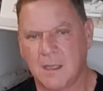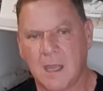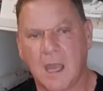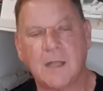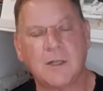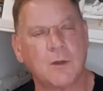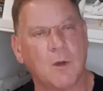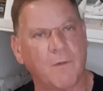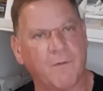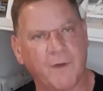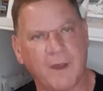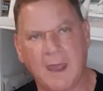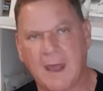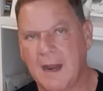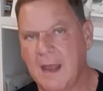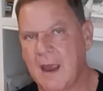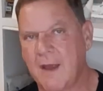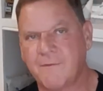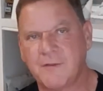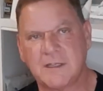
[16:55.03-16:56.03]
and don't
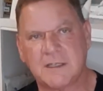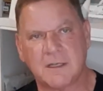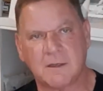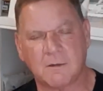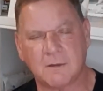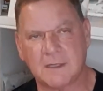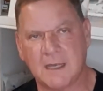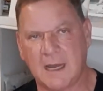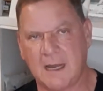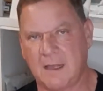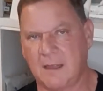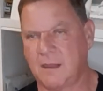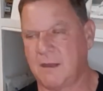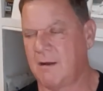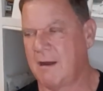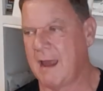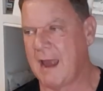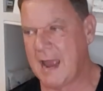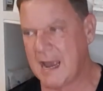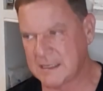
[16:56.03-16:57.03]
forget every single day
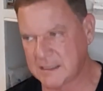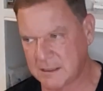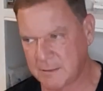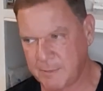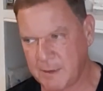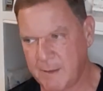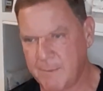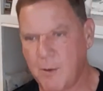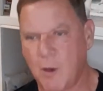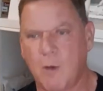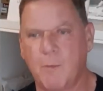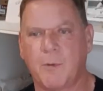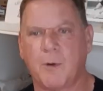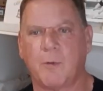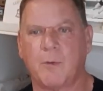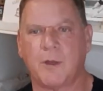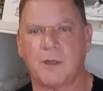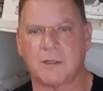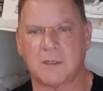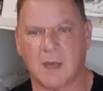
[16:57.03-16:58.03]
there has to be a
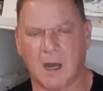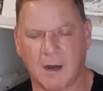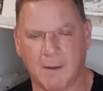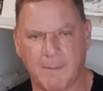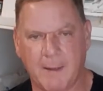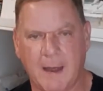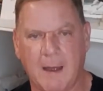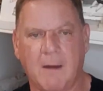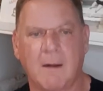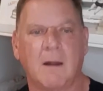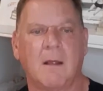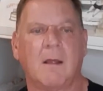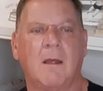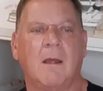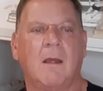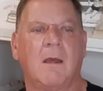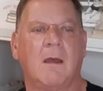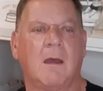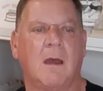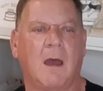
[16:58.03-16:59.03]
moment where you talk about.
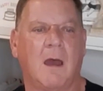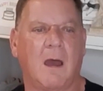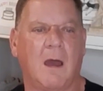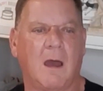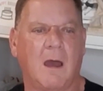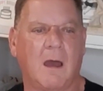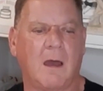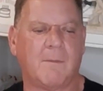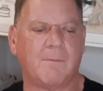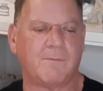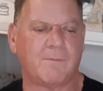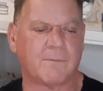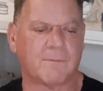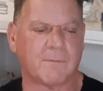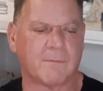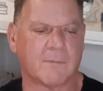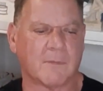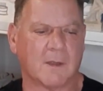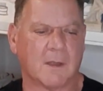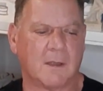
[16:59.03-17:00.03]
Um,
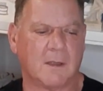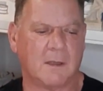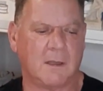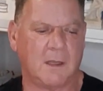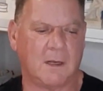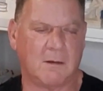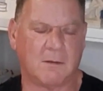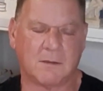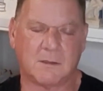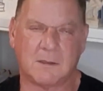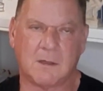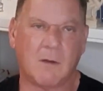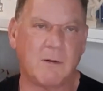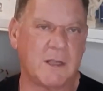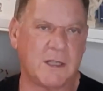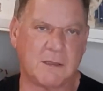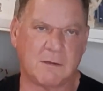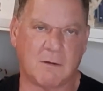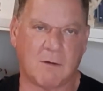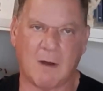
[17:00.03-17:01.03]
you know,
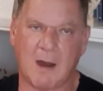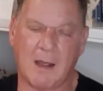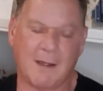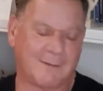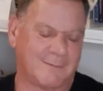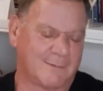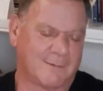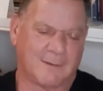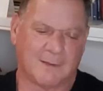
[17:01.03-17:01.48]
don't eat crap.